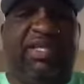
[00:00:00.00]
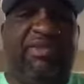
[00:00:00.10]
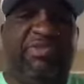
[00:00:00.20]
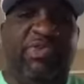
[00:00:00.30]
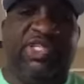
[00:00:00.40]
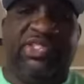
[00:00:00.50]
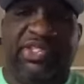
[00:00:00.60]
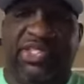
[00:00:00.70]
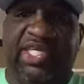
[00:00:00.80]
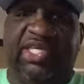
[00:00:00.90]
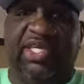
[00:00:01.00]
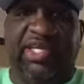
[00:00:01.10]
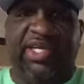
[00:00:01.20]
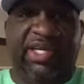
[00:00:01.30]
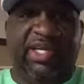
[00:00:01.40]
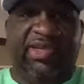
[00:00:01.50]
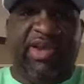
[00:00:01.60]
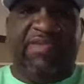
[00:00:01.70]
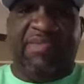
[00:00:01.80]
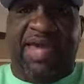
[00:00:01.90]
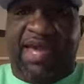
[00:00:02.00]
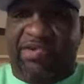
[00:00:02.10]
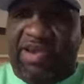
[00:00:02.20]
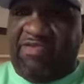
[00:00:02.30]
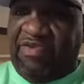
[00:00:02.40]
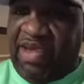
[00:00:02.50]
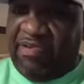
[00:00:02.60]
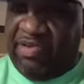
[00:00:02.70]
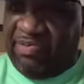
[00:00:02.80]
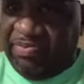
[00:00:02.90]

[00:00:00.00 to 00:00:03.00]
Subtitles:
from Western Kentucky. Great man, great family,